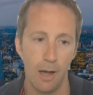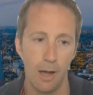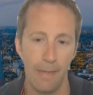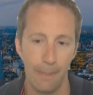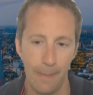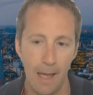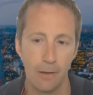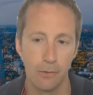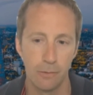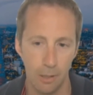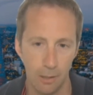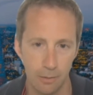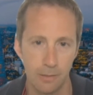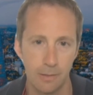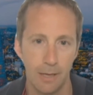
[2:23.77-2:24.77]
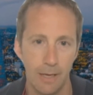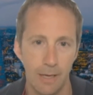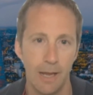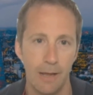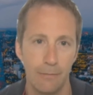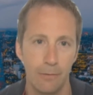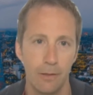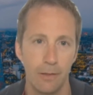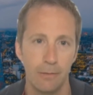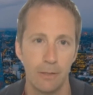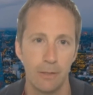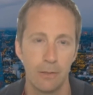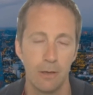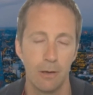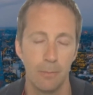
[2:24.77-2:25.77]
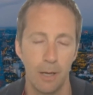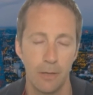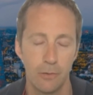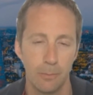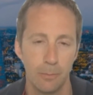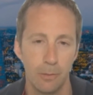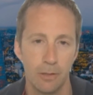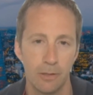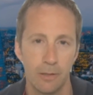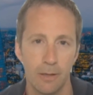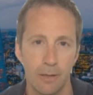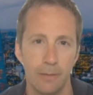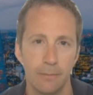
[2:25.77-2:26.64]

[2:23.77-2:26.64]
and that does take effort. There is no magic bullet to that.